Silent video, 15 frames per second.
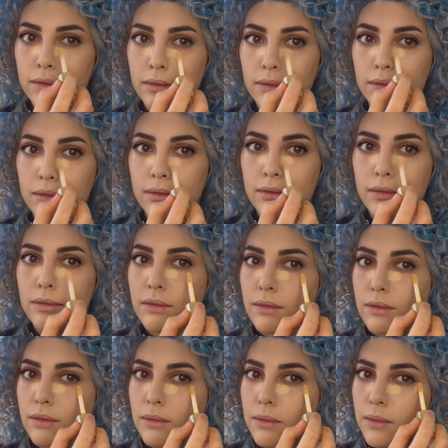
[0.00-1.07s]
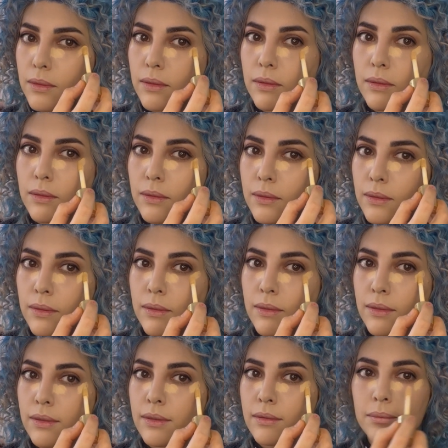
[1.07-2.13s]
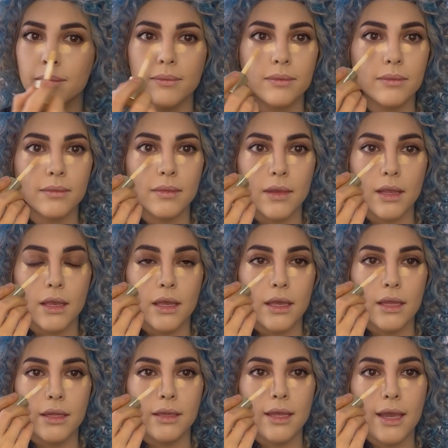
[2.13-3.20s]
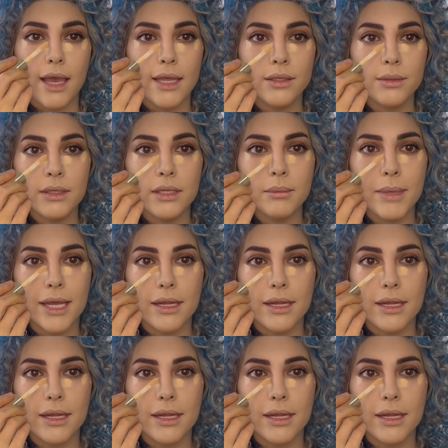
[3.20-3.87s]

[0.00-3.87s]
Only apply it from the corner of the eye to the side of the nose and